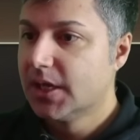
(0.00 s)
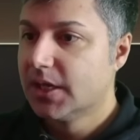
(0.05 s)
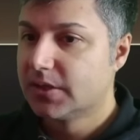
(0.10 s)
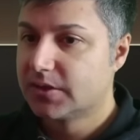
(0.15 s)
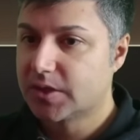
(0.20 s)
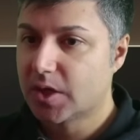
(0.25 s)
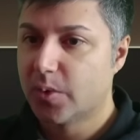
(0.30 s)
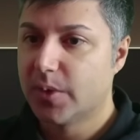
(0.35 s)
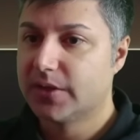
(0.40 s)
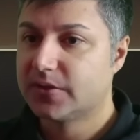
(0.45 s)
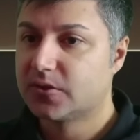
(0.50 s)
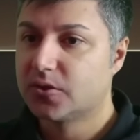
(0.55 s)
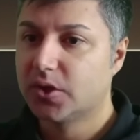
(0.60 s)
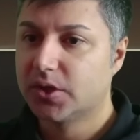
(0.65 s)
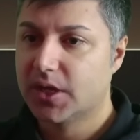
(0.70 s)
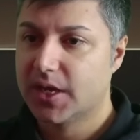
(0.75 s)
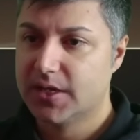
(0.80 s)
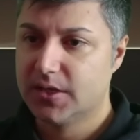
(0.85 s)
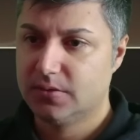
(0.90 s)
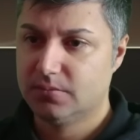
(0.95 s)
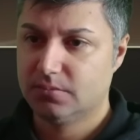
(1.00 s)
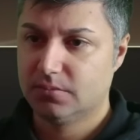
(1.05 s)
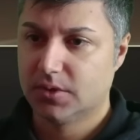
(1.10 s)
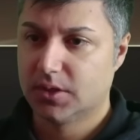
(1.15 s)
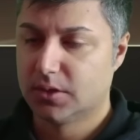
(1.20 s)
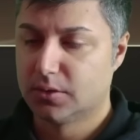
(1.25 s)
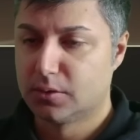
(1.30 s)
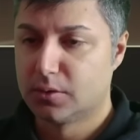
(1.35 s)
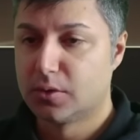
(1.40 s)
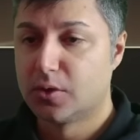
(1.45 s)
So it's not
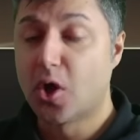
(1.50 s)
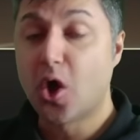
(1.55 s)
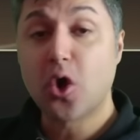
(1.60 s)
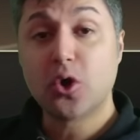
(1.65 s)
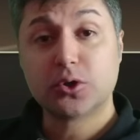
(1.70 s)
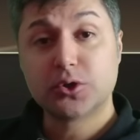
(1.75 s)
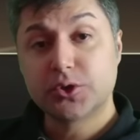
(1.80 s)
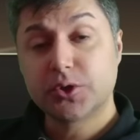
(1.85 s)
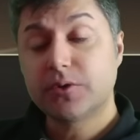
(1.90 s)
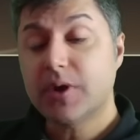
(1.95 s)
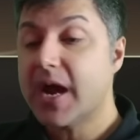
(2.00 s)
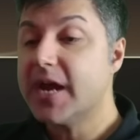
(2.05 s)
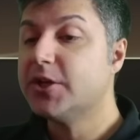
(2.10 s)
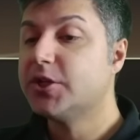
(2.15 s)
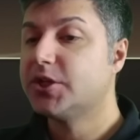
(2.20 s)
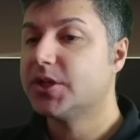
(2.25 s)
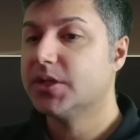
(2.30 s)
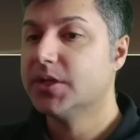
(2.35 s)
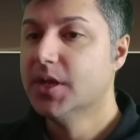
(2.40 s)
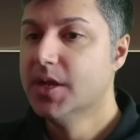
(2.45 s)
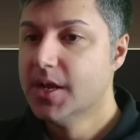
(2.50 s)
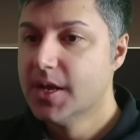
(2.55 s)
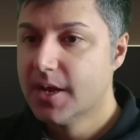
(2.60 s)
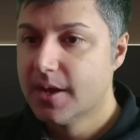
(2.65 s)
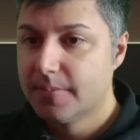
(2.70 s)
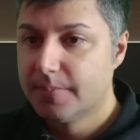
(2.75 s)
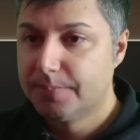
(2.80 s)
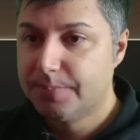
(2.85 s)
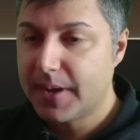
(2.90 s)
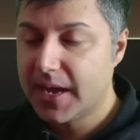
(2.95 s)
a long duration,
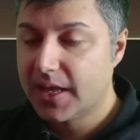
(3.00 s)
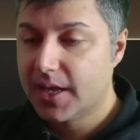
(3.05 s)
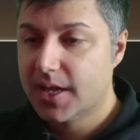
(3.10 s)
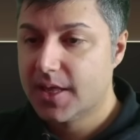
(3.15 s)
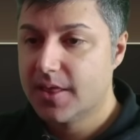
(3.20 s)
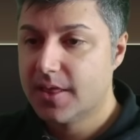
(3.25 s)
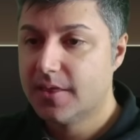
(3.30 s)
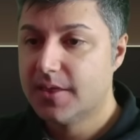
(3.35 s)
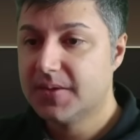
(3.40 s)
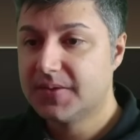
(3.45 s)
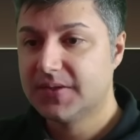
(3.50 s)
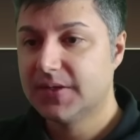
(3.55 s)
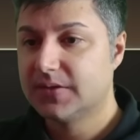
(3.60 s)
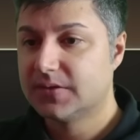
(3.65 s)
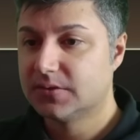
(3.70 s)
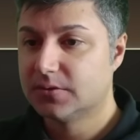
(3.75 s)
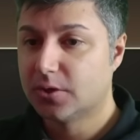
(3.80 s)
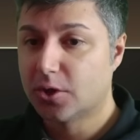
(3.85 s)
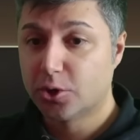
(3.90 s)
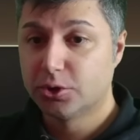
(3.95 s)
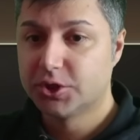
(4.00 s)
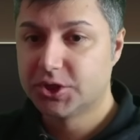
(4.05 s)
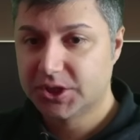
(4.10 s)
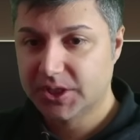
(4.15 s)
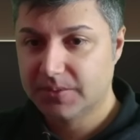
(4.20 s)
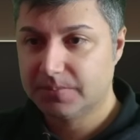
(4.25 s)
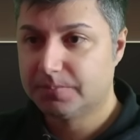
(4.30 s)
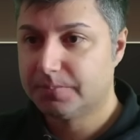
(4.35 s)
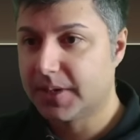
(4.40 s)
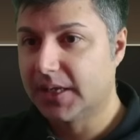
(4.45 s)
but this is an oh
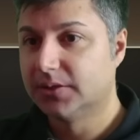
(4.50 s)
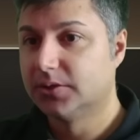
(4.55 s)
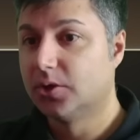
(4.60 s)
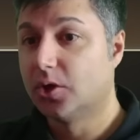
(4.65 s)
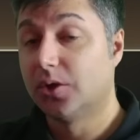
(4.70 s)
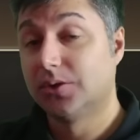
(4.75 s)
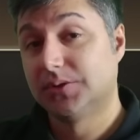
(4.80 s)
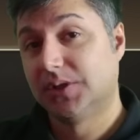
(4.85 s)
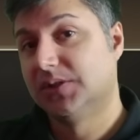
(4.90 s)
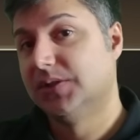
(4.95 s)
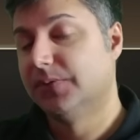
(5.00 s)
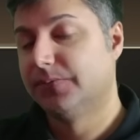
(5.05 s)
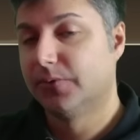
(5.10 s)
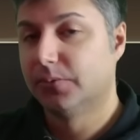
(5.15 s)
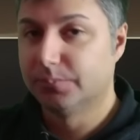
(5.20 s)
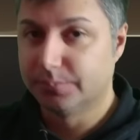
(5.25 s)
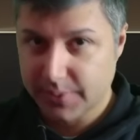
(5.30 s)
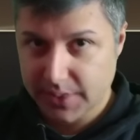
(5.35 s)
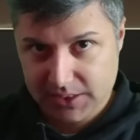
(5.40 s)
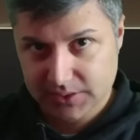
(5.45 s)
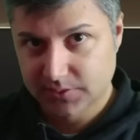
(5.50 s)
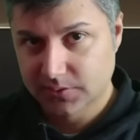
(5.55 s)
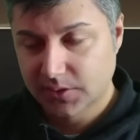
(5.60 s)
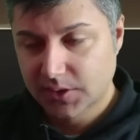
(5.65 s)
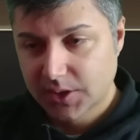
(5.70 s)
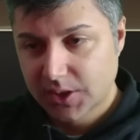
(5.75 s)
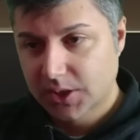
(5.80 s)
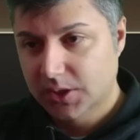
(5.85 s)
shit button on a different button.